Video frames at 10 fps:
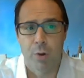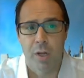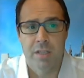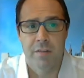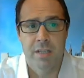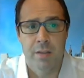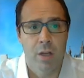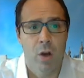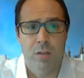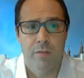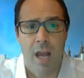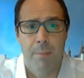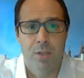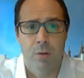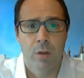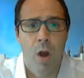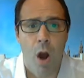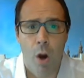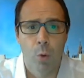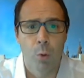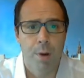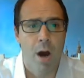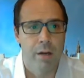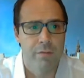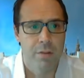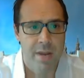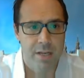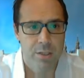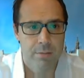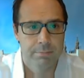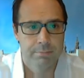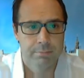productivity, and the cost of capital are all part of the mix.